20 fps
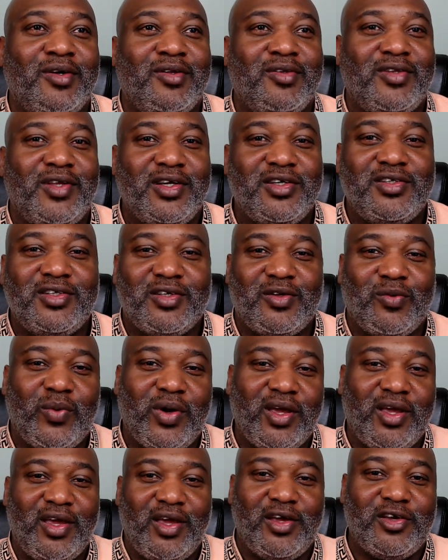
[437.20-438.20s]
this is the
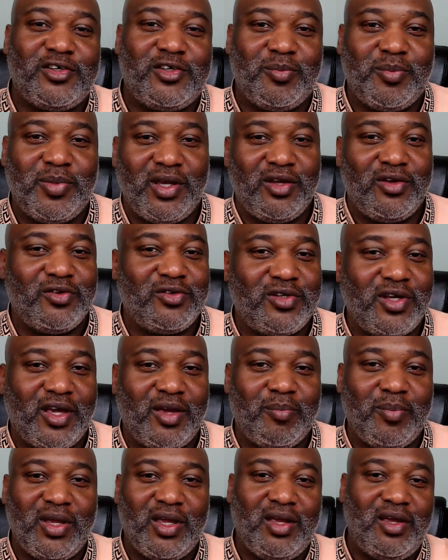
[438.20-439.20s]
way kids should be. You
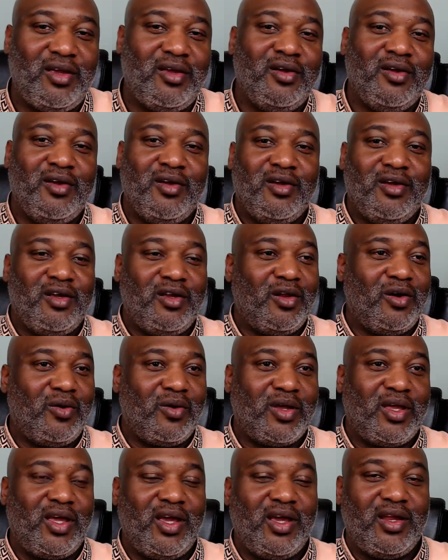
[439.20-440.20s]
should be, you know,
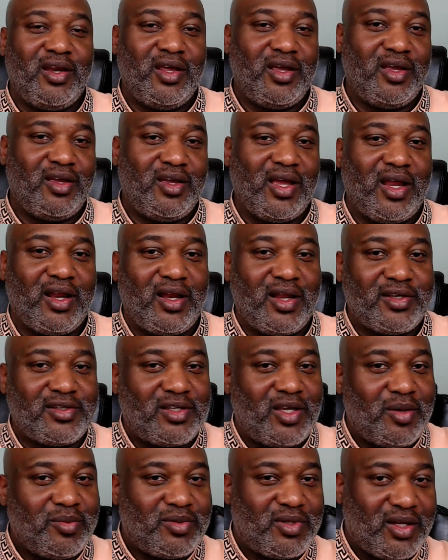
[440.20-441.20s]
a kid they kind of like to
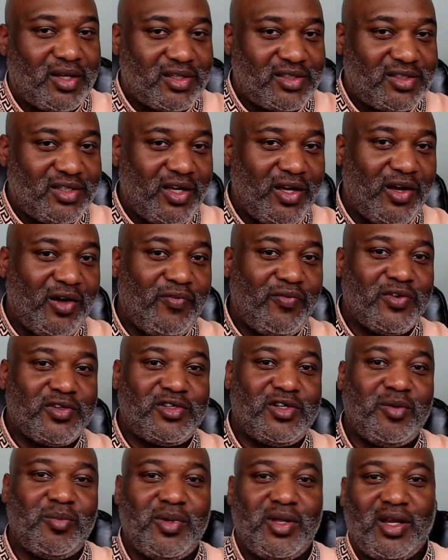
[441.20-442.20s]
keep to themselves, or
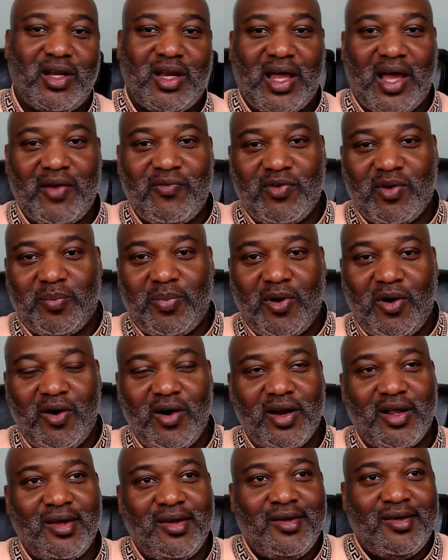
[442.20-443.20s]
she be the life of the
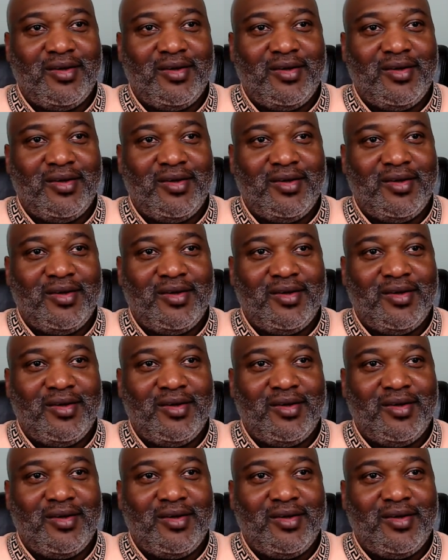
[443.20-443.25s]
party.